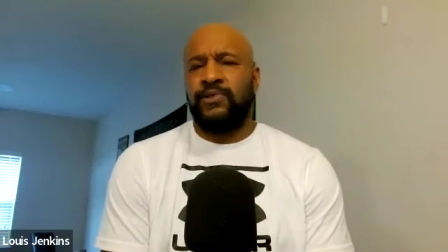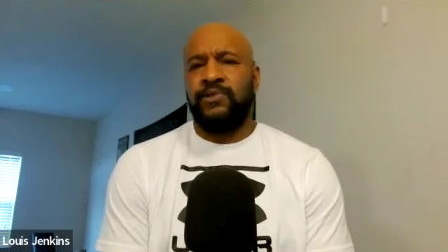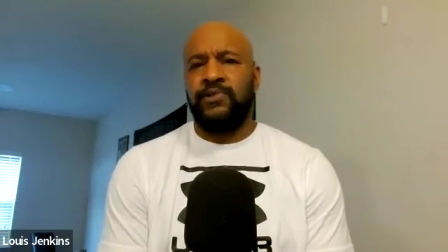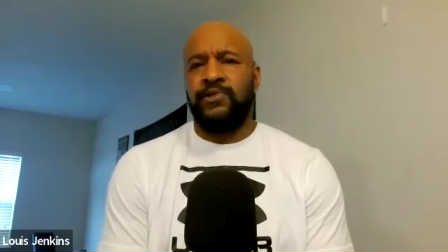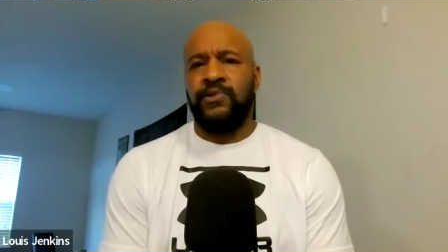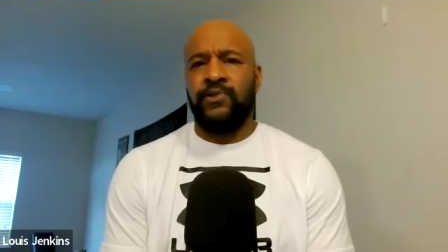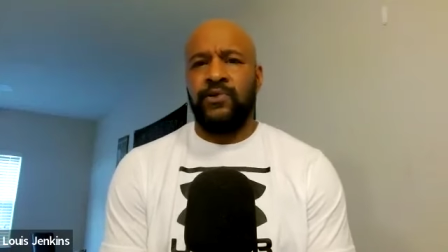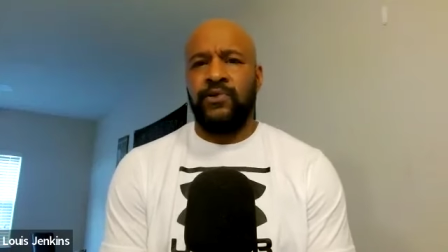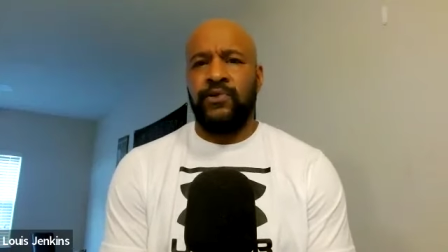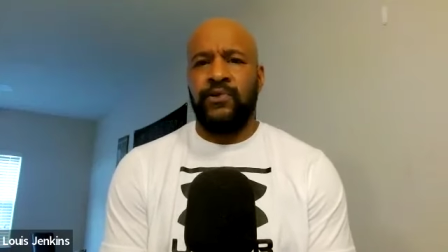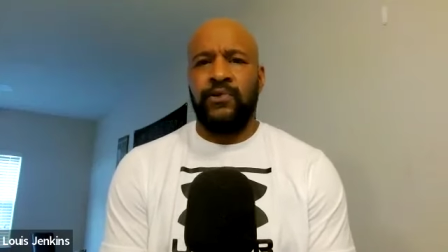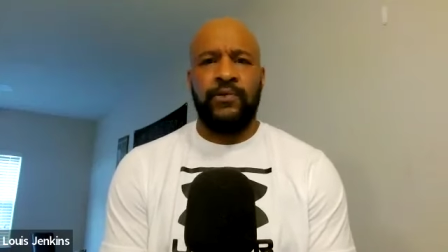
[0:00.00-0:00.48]

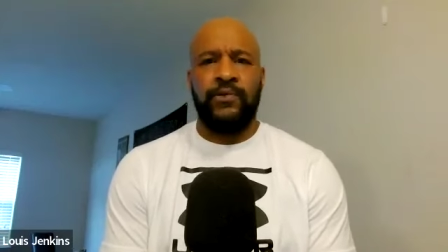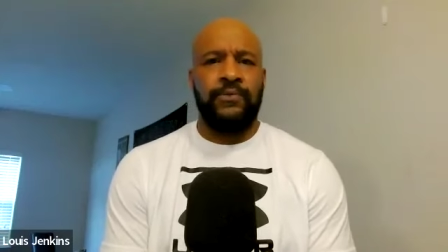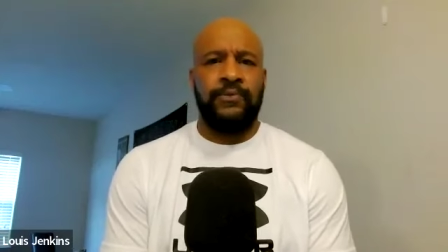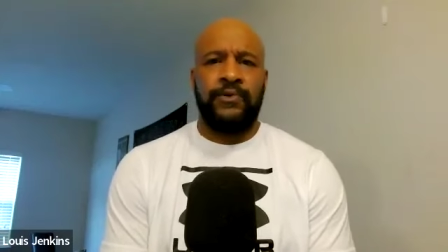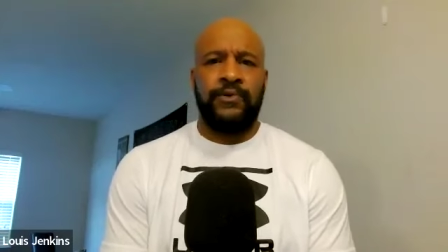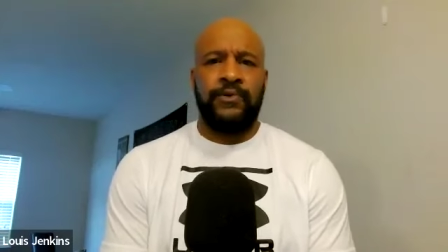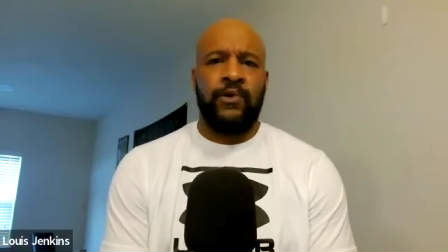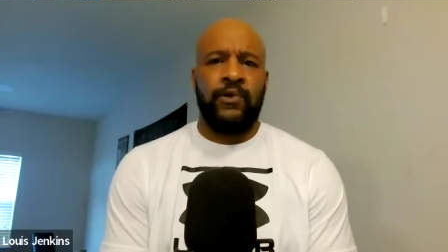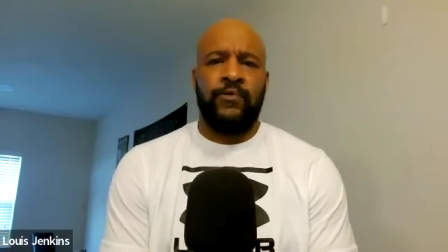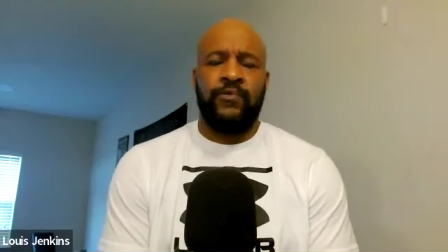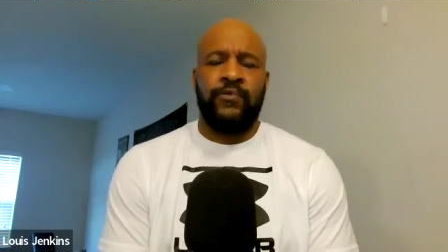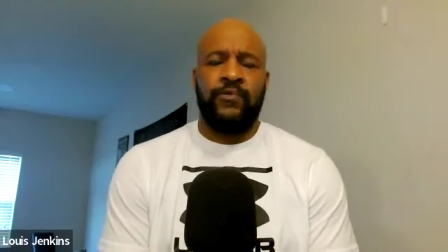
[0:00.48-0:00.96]
dude
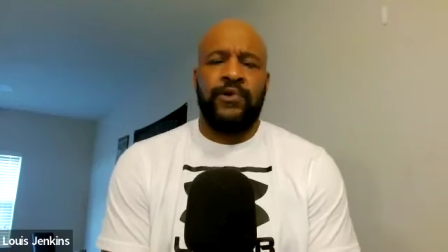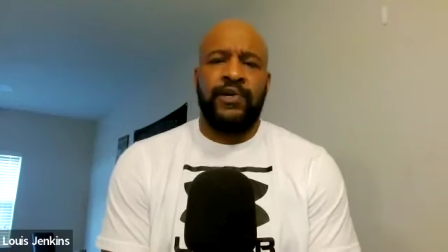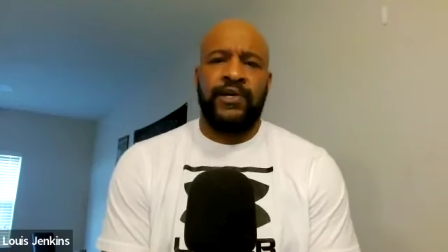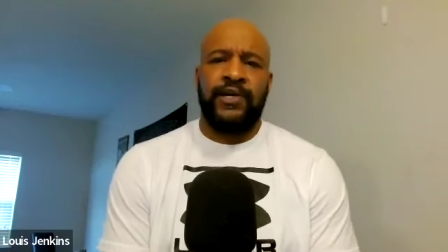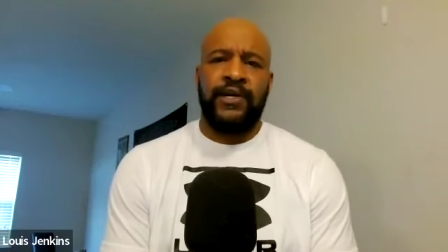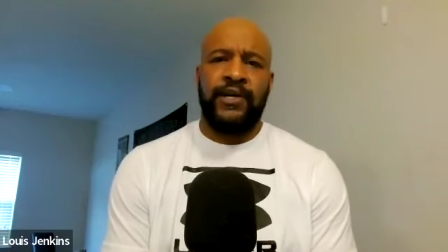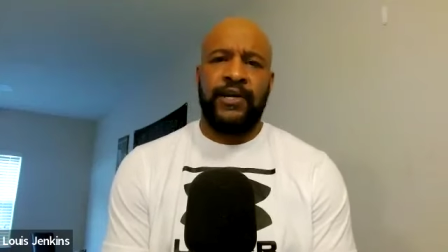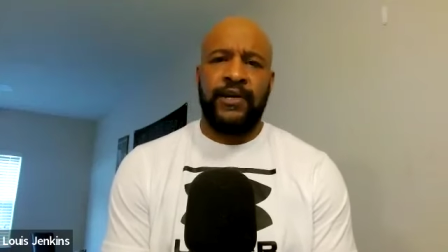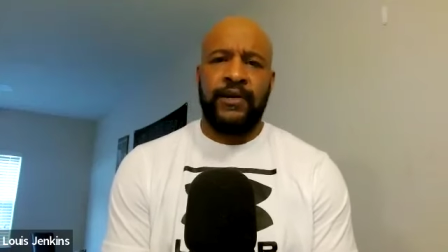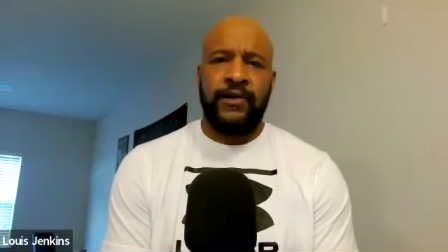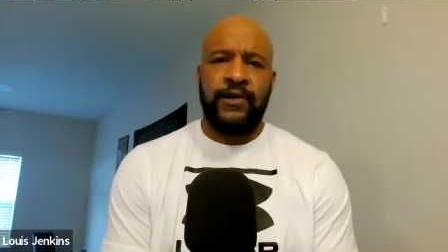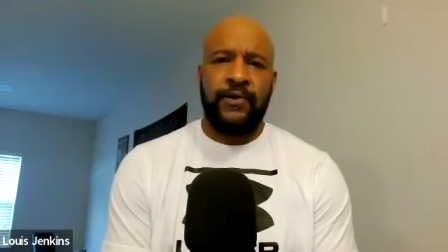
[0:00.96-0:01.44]
over a
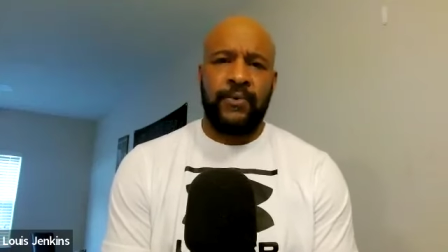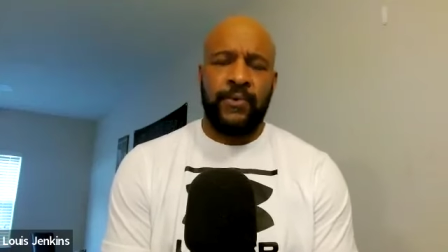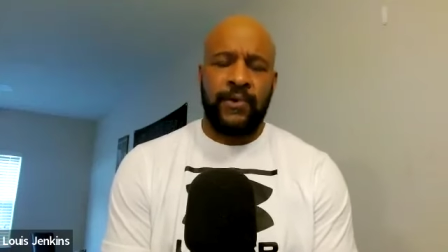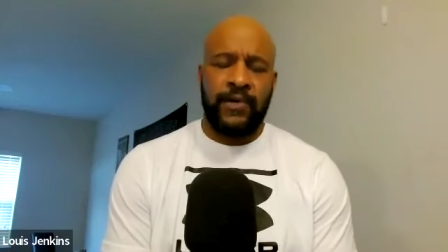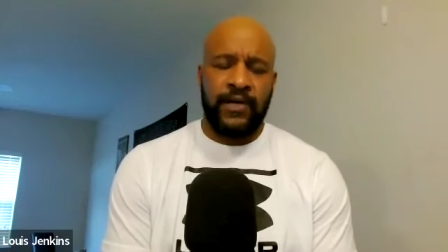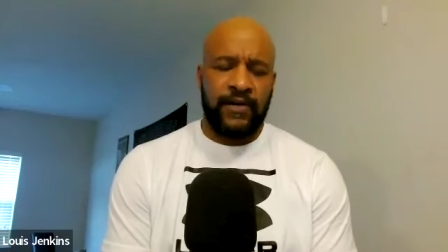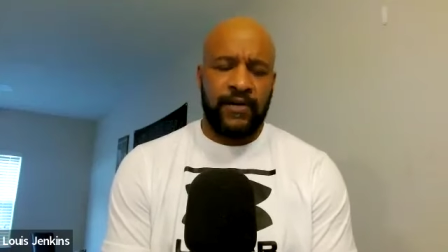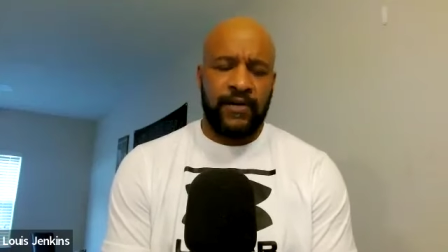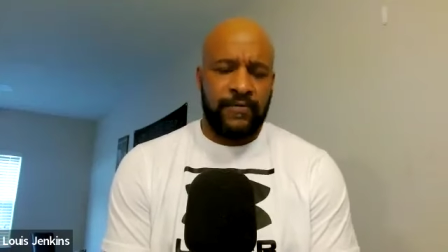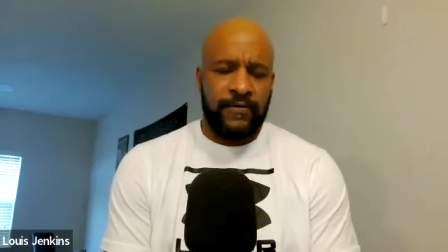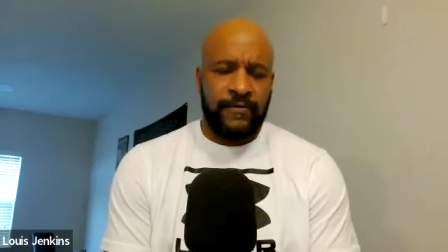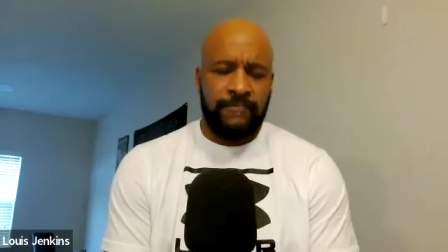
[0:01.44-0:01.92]
year or
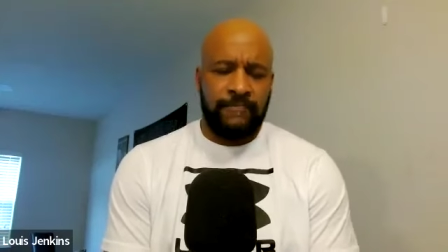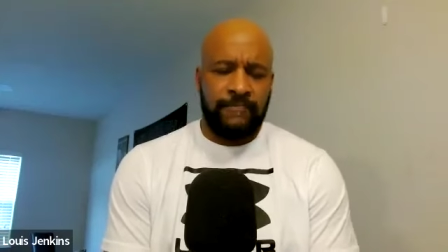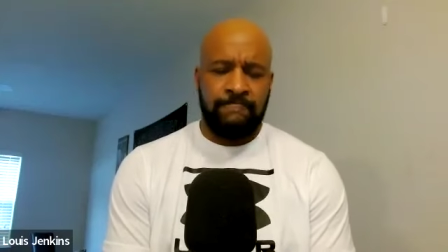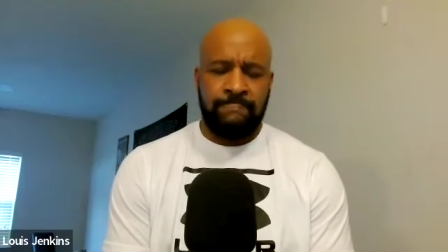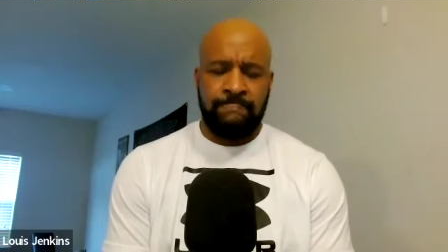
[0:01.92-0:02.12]
whatever.